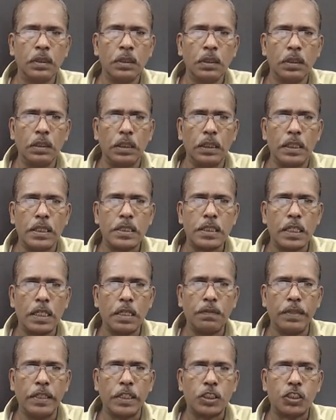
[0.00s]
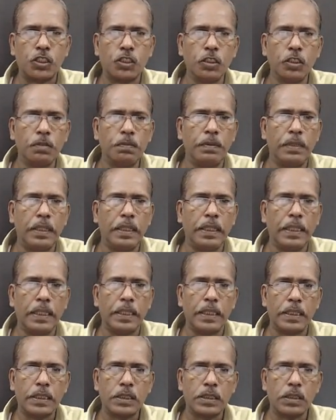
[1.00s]
instead of x cube
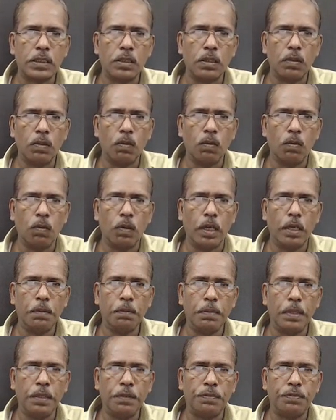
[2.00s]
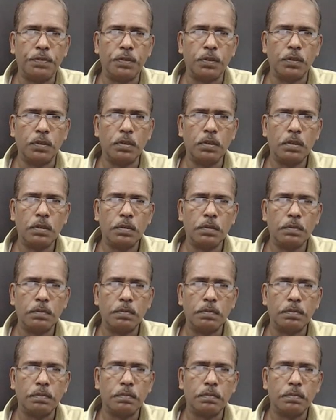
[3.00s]
dx, 1 by 4
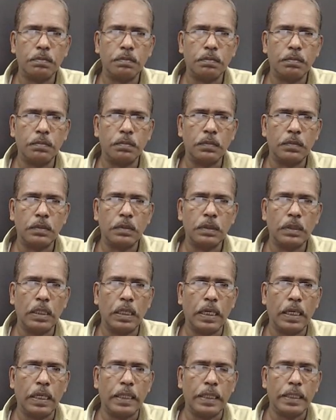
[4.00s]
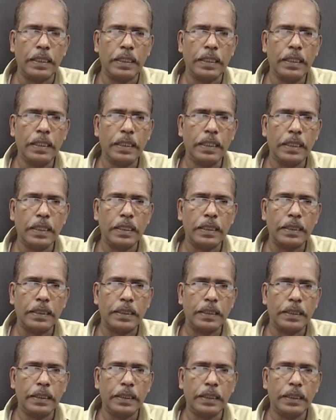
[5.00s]

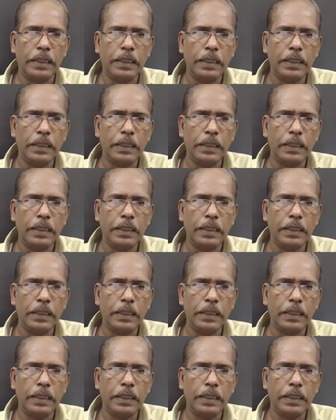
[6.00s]
dt